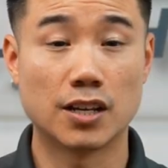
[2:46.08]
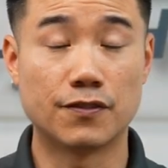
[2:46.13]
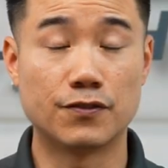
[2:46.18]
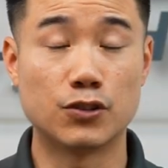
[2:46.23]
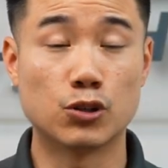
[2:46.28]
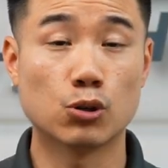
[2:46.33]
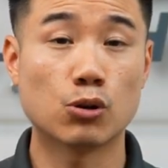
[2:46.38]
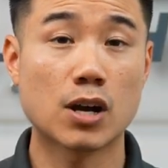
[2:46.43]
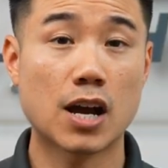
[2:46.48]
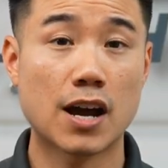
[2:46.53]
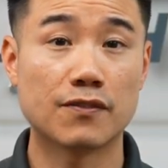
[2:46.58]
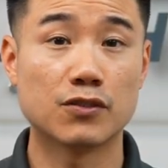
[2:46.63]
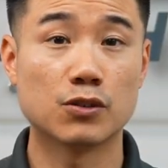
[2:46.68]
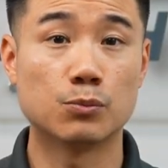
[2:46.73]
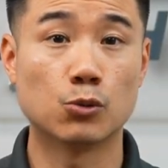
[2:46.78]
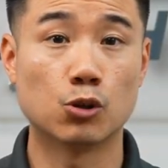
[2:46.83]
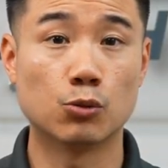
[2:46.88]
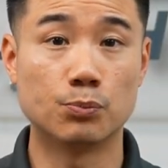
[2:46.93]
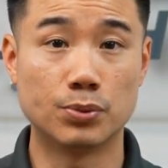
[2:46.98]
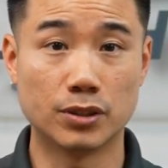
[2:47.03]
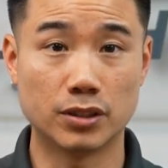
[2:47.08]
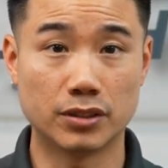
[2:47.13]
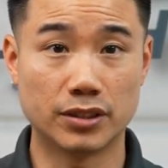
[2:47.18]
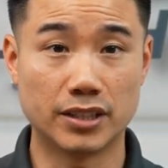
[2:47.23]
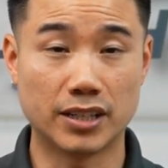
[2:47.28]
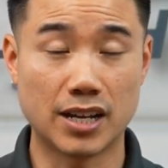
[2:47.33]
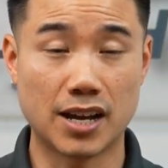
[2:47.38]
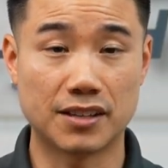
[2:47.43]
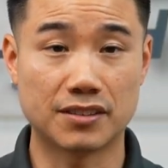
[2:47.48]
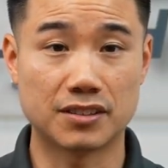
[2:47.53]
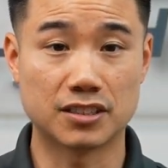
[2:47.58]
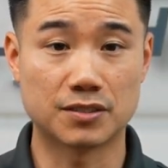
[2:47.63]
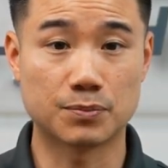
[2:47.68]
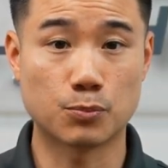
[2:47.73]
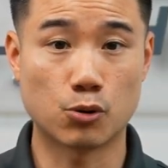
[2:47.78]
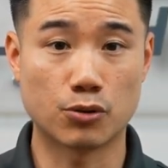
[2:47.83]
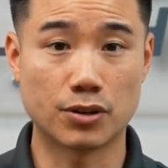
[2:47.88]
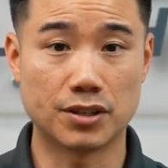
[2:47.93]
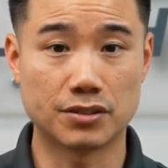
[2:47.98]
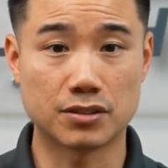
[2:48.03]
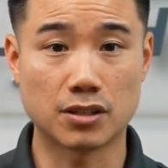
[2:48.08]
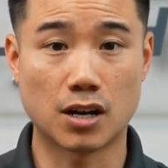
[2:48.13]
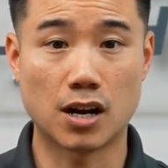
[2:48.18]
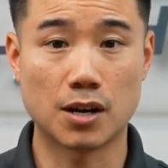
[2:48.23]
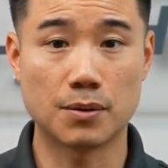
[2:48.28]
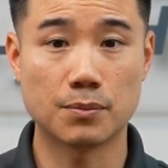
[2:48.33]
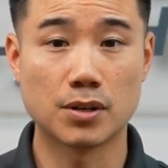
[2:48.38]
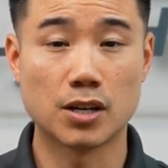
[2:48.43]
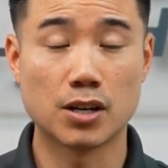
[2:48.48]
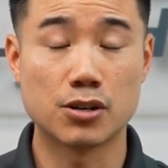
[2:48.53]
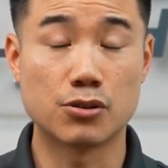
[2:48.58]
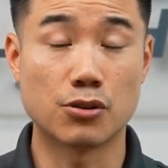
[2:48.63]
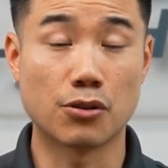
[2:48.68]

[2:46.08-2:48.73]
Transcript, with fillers: If you don't have the mobility at this point in time,